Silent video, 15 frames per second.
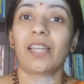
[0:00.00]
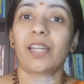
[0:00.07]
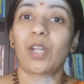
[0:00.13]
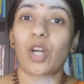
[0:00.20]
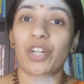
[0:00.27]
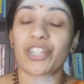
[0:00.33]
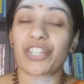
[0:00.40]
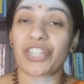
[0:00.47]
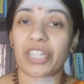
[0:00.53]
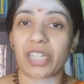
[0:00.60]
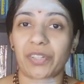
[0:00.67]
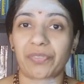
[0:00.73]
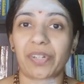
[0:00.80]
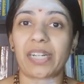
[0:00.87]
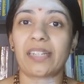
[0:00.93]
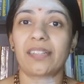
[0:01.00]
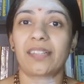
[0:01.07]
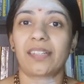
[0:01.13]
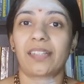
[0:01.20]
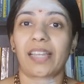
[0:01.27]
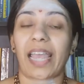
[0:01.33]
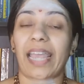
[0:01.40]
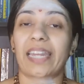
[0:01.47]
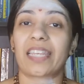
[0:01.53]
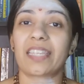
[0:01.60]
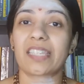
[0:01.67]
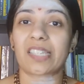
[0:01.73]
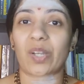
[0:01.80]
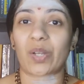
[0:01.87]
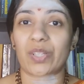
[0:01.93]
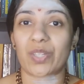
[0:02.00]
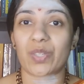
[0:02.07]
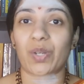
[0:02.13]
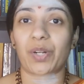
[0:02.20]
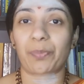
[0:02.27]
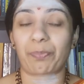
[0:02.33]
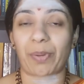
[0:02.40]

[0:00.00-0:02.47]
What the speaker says: Lord Shiva and his consort